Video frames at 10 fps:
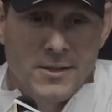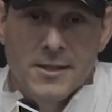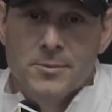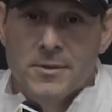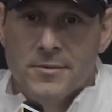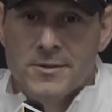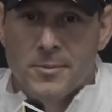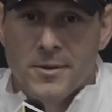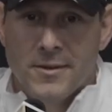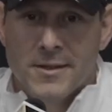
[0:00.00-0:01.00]
glimpse of
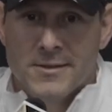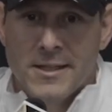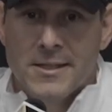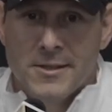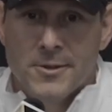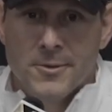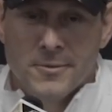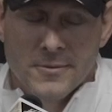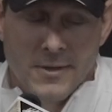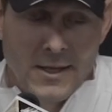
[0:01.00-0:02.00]
some of the things he can do,
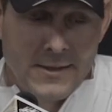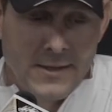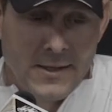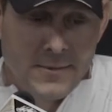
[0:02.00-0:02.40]
and